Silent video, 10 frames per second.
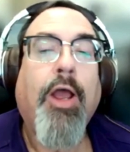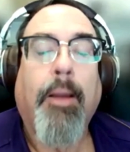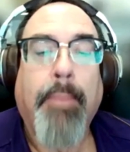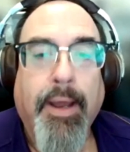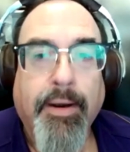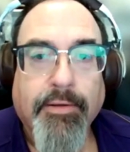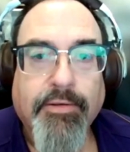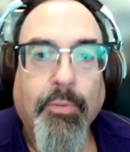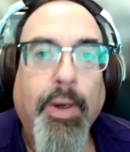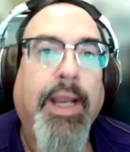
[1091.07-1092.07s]
about his
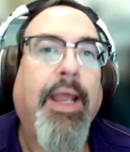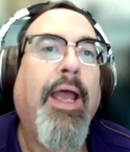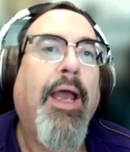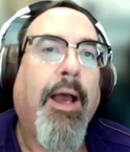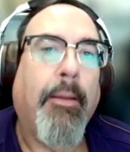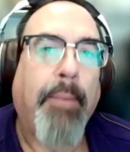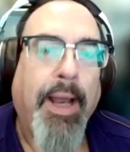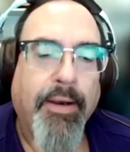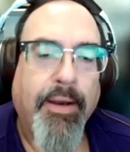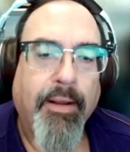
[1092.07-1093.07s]
swing,
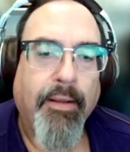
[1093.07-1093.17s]
about